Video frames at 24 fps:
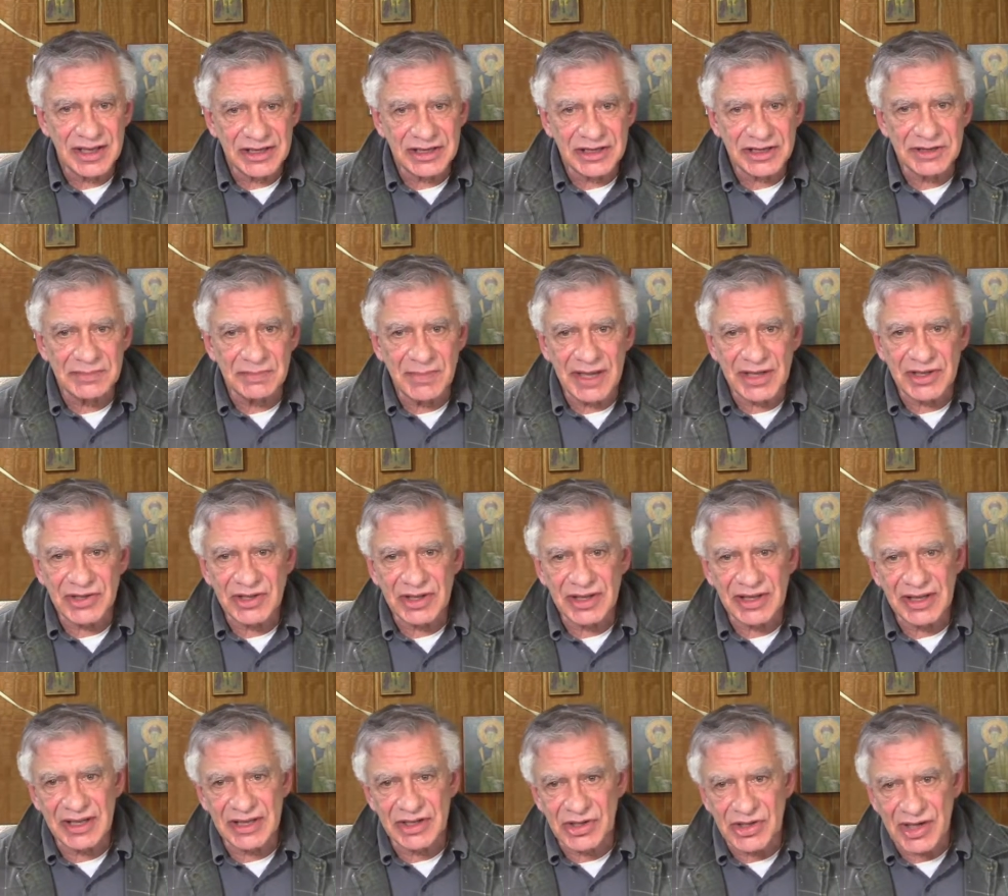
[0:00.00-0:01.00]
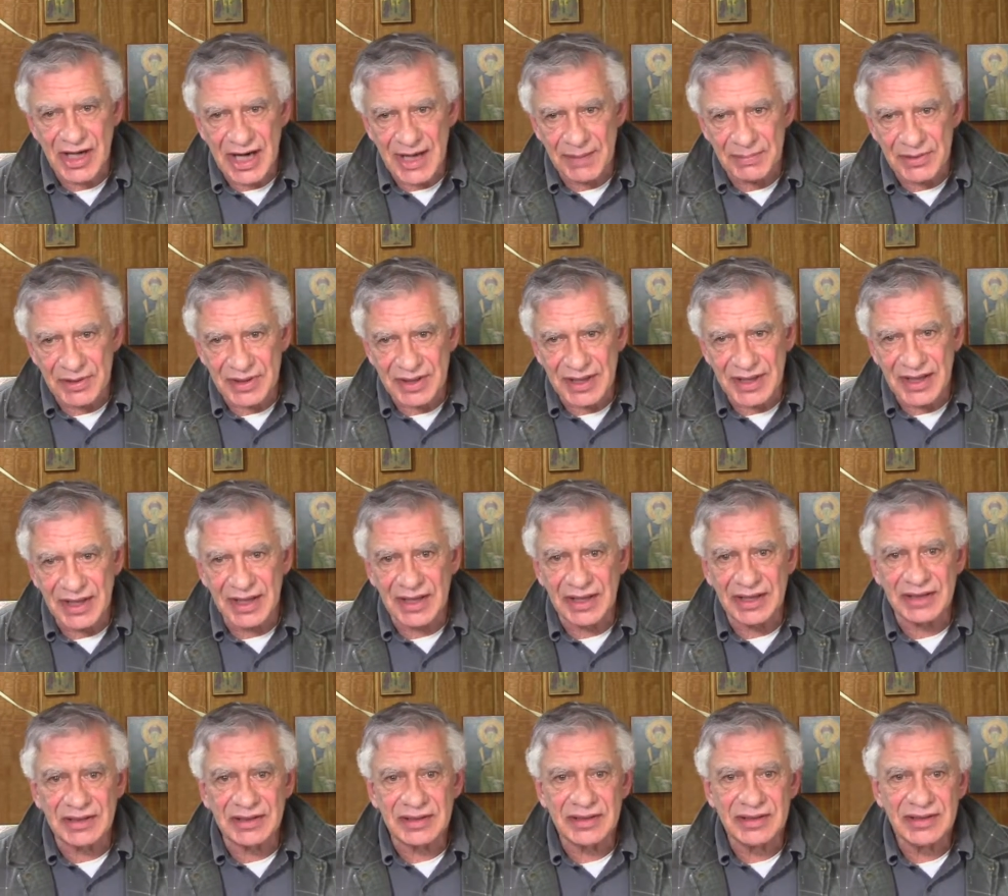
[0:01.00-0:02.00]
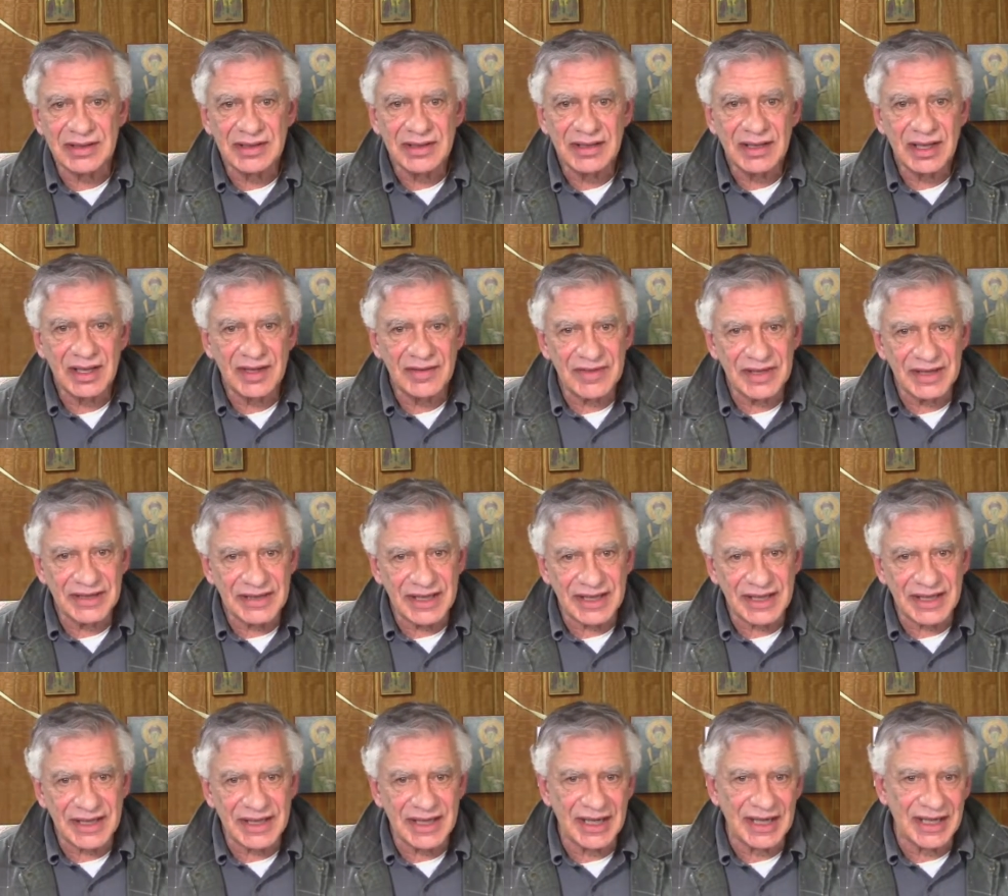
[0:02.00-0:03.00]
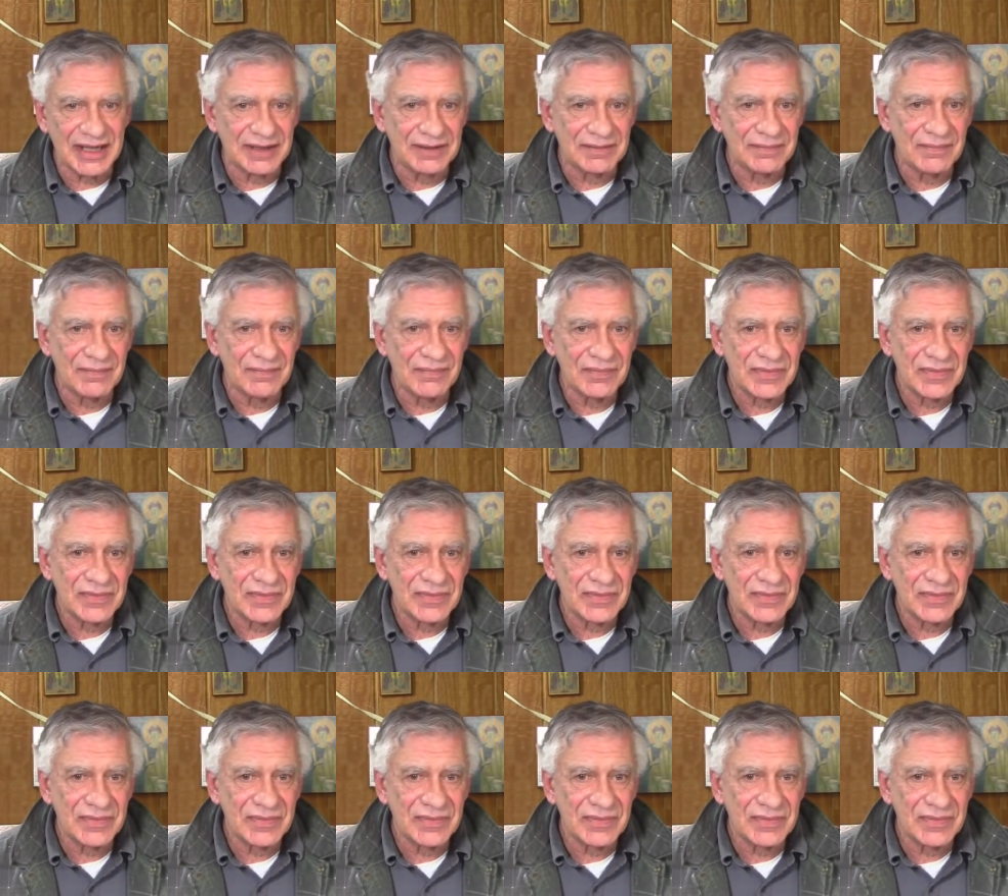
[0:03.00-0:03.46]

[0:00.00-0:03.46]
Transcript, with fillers: This is mentioned in chapter 8 of the Didache.